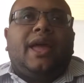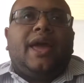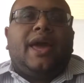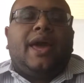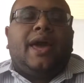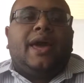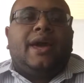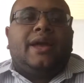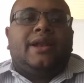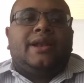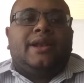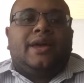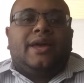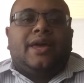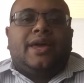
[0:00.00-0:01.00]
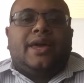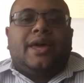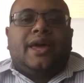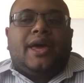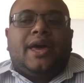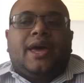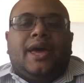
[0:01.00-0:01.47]
And
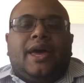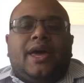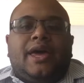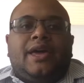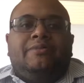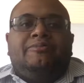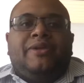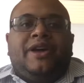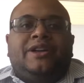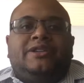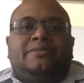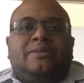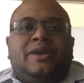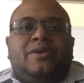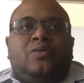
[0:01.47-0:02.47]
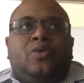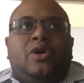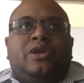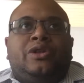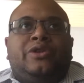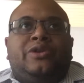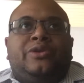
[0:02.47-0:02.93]
it makes me
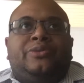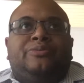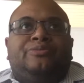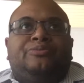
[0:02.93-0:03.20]
wonder